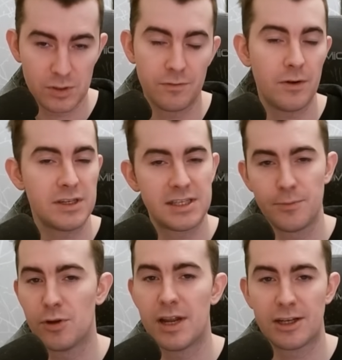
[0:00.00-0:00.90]
So very
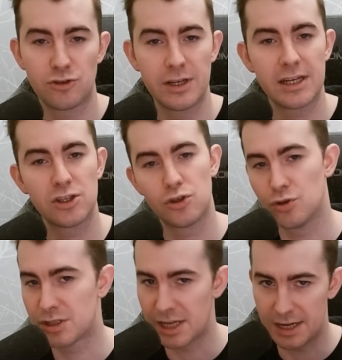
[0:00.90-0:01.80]
similar like trinkets, you
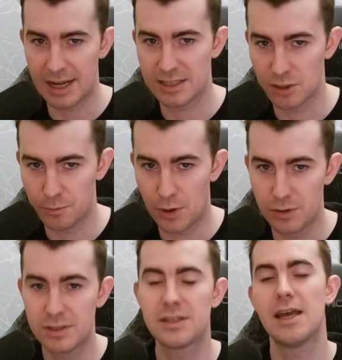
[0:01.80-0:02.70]
just get a nice little
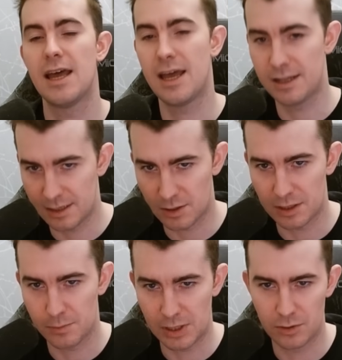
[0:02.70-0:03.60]
bonus and then you get
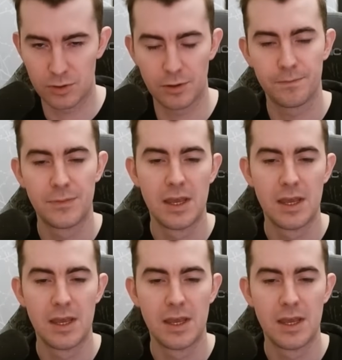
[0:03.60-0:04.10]
to play your turn.